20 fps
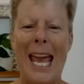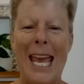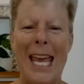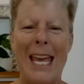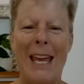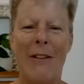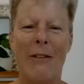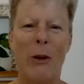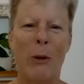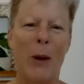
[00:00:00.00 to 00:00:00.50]

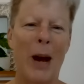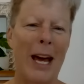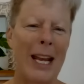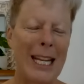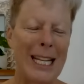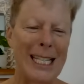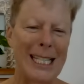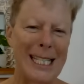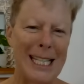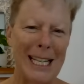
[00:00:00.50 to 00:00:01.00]
Hey
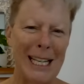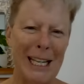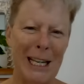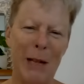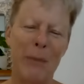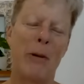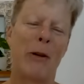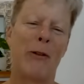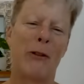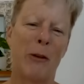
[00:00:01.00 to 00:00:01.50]
everyone, it's
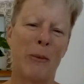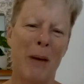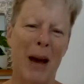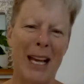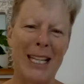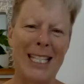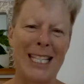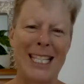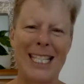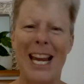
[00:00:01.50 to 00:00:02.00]
Libby from
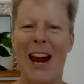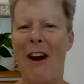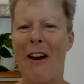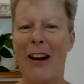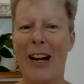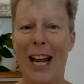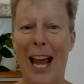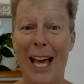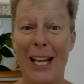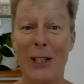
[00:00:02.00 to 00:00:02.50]
Maighstir
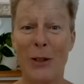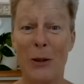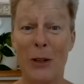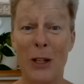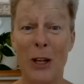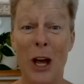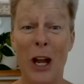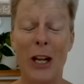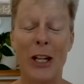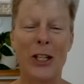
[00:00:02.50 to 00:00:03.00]
Tarot. I'd like to
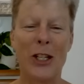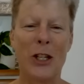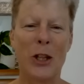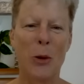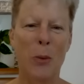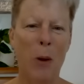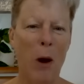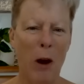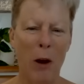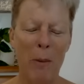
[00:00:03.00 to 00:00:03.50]
acknowledge
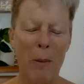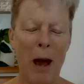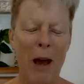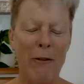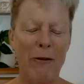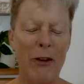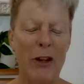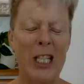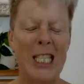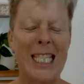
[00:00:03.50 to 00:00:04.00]
the
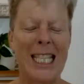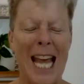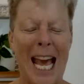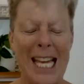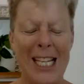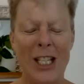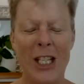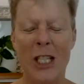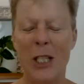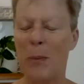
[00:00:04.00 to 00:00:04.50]
Worimi First
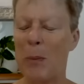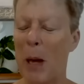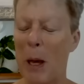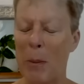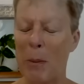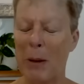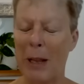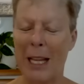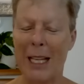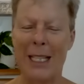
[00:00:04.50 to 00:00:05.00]
Nations
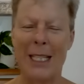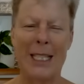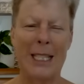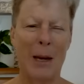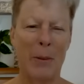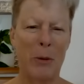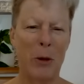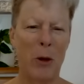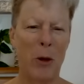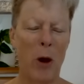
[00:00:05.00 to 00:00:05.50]
people, It's
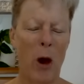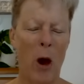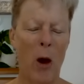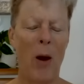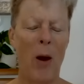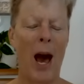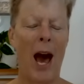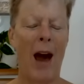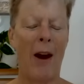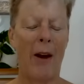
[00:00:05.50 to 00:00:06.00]
W
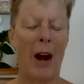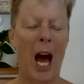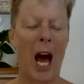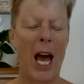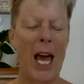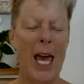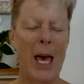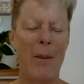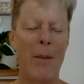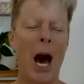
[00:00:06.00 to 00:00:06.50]
O R
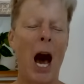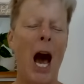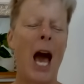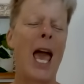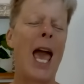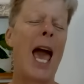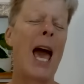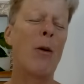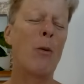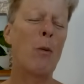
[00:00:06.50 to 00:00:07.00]
I M
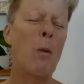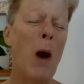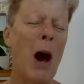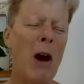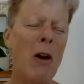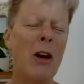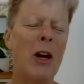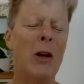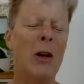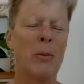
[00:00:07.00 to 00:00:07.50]
I, and
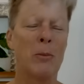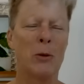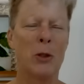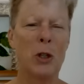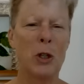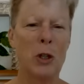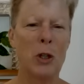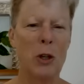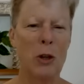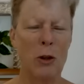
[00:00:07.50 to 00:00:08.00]

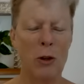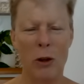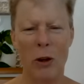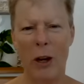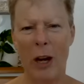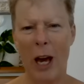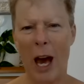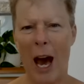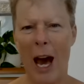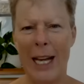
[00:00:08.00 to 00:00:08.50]
welcome to you,
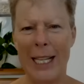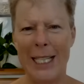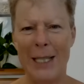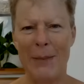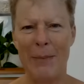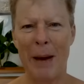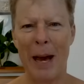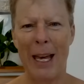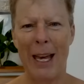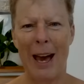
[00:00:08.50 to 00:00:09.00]
your
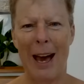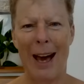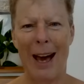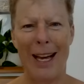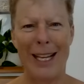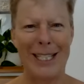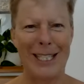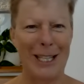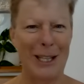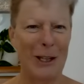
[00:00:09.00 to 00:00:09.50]
guides, my
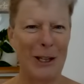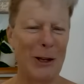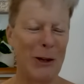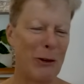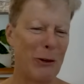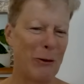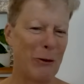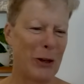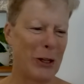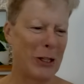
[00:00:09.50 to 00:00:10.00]
guides, and the
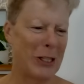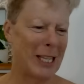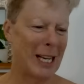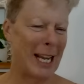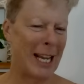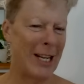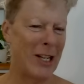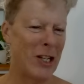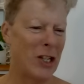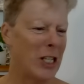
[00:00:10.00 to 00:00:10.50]

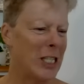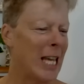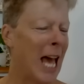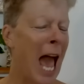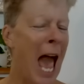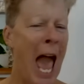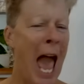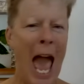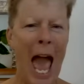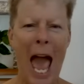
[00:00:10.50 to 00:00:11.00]
universal energies.
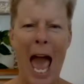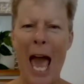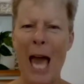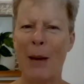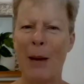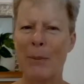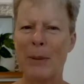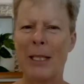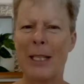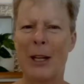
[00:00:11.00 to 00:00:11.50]

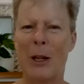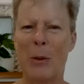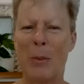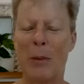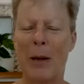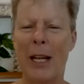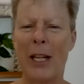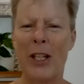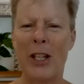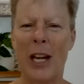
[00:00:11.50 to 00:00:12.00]

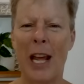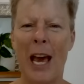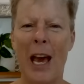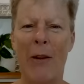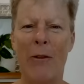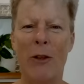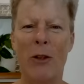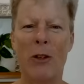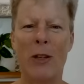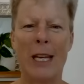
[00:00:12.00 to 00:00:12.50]
Absolute pleasure to
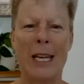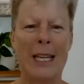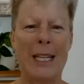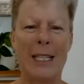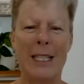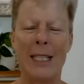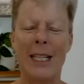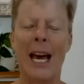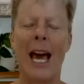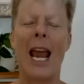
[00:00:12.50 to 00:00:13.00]
have you
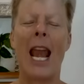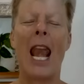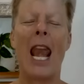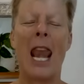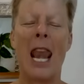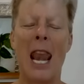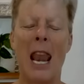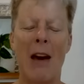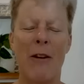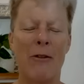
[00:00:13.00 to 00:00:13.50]
here today.
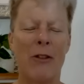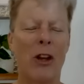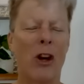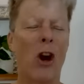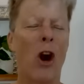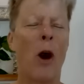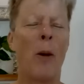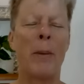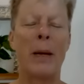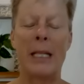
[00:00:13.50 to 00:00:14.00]
Love the
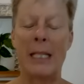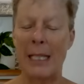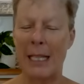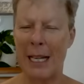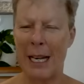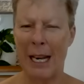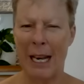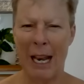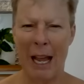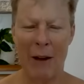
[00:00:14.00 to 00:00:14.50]
comments,
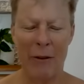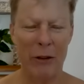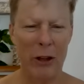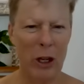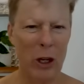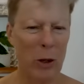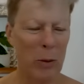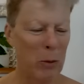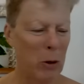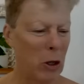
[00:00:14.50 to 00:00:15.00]
love
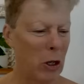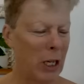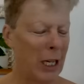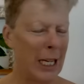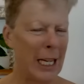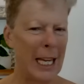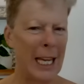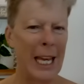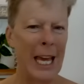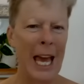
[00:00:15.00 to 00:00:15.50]
the
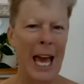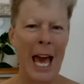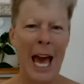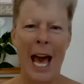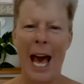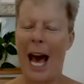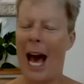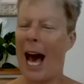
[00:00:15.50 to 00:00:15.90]
community.